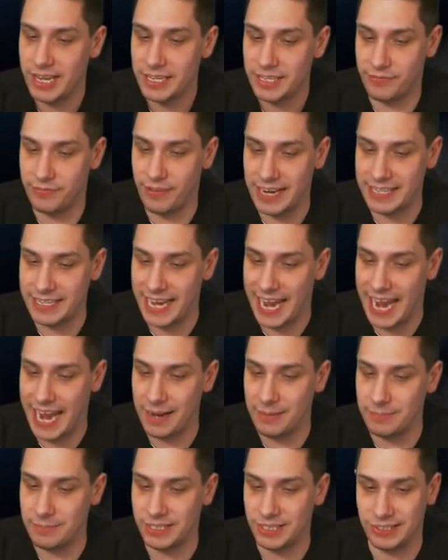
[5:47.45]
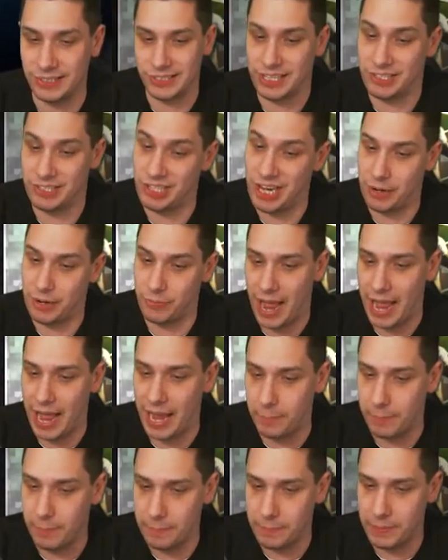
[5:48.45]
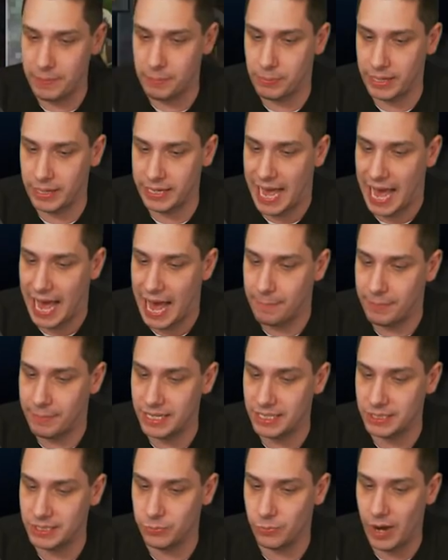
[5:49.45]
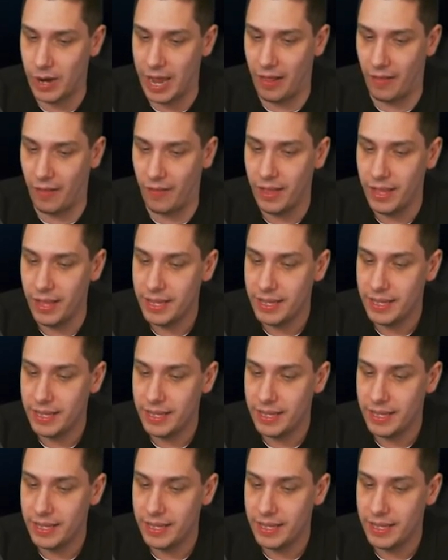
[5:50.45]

Davante Adams, it like Jake Ryan might be pretty common as well.